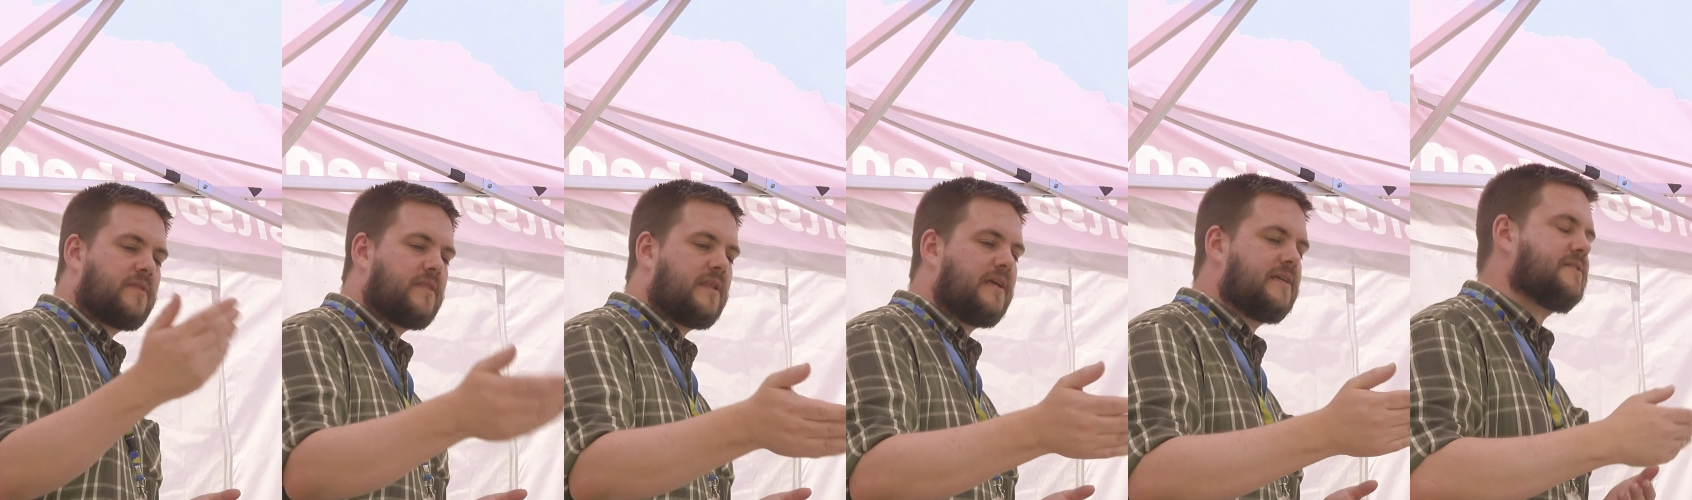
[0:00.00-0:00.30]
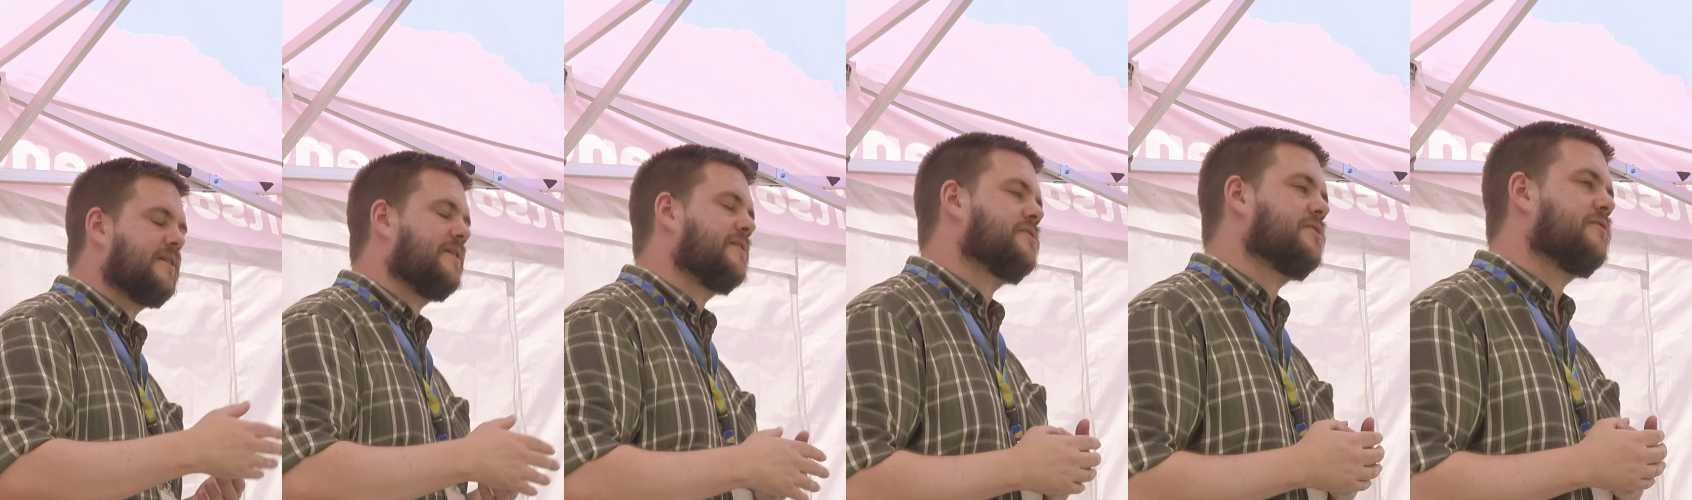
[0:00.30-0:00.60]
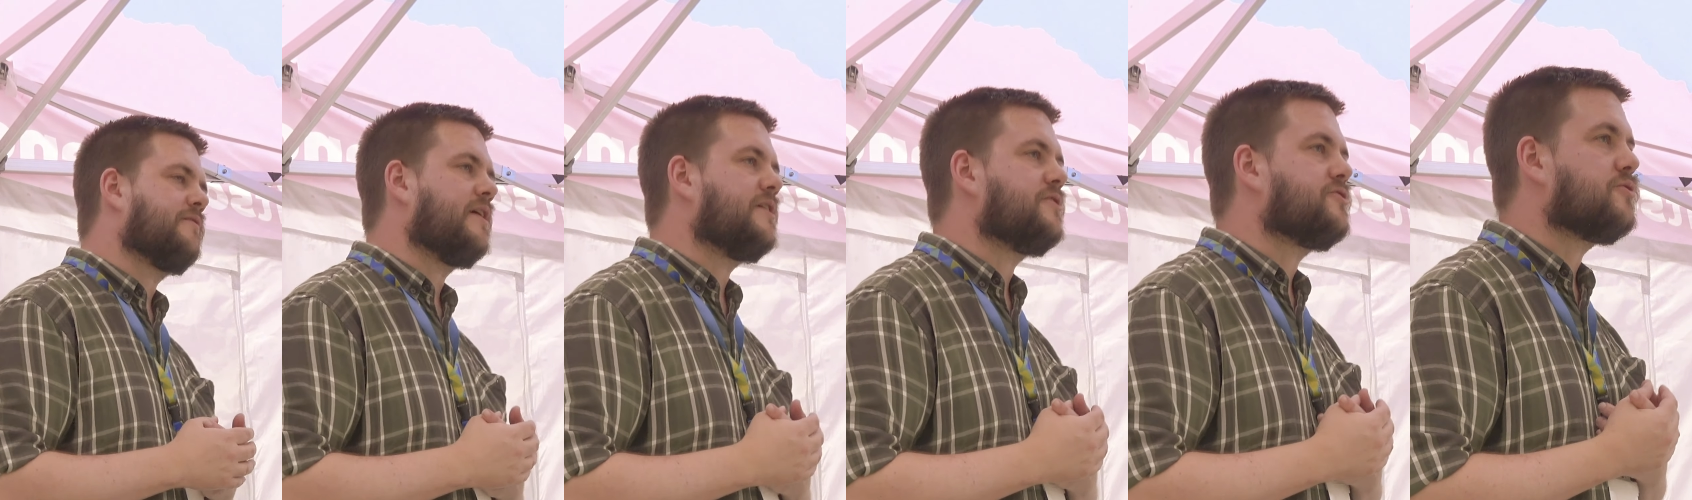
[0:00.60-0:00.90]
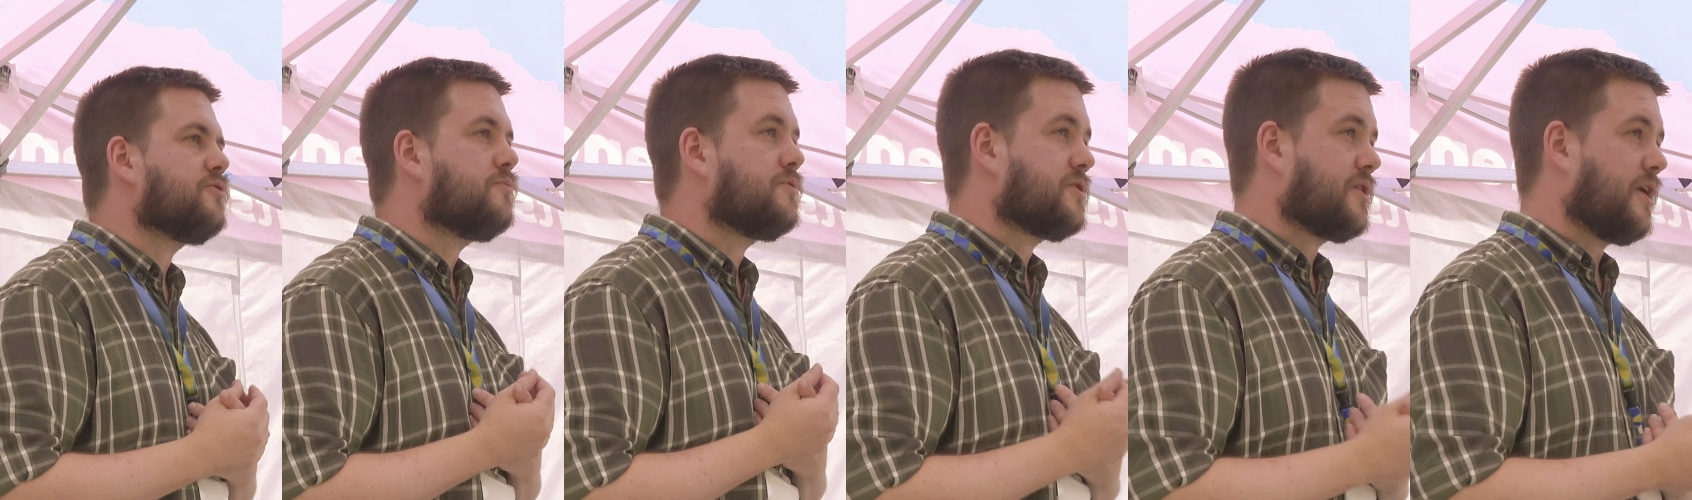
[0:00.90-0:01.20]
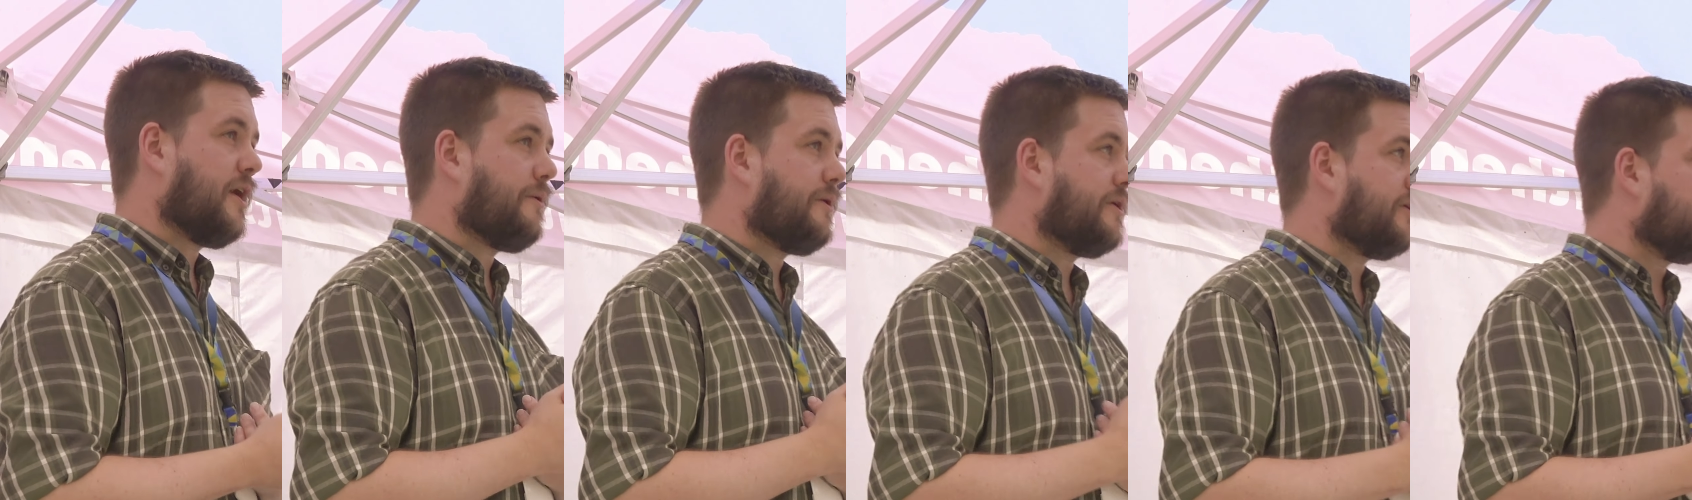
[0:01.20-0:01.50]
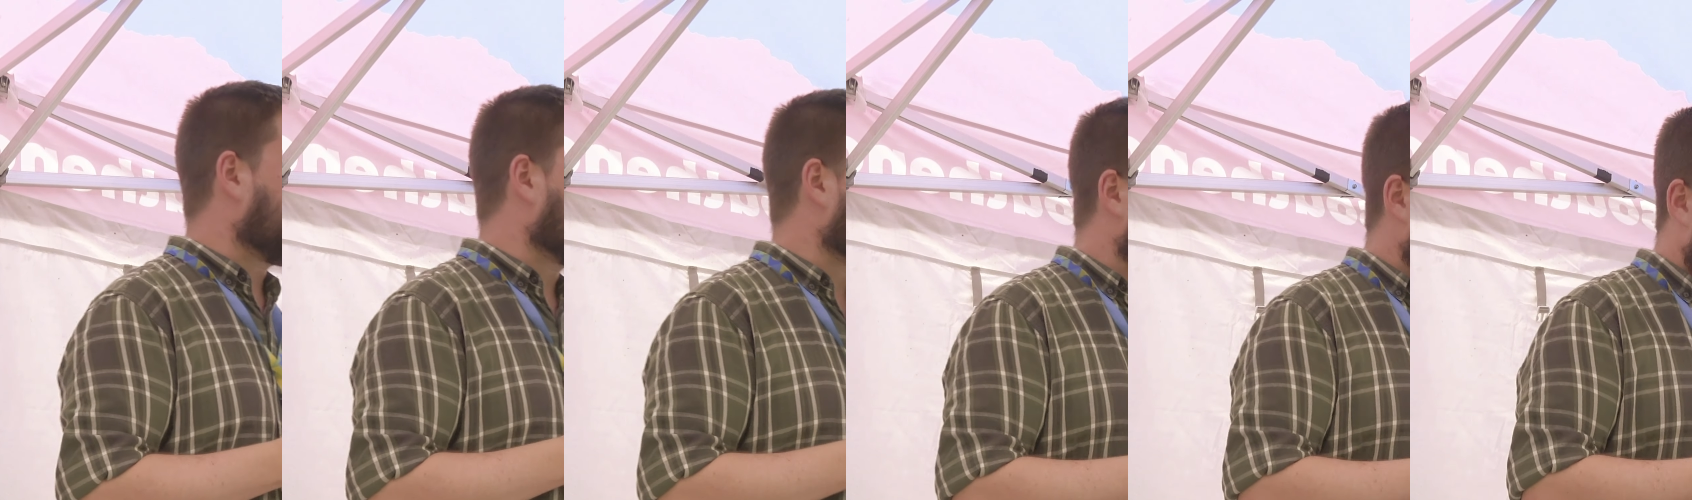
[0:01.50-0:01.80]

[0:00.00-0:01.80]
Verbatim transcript: this excavation was going on.